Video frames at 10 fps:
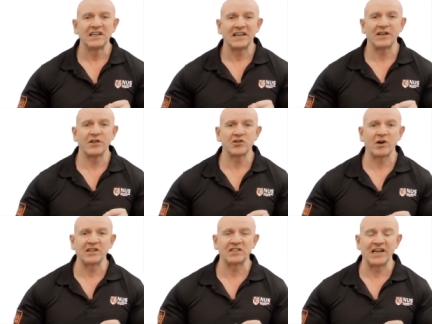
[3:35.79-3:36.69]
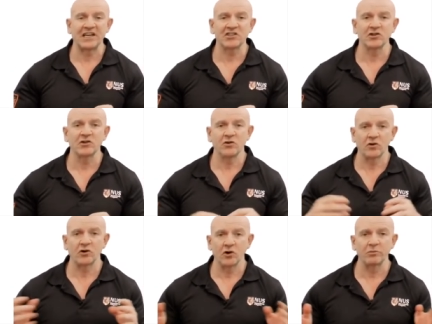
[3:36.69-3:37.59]
in the transnational
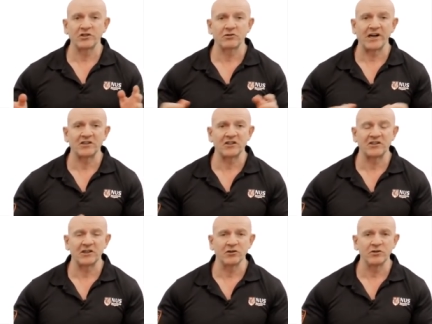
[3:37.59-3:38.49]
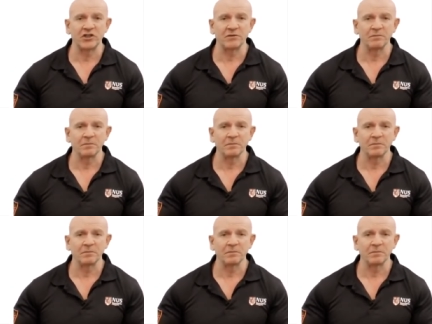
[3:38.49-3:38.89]
or global strategy solution.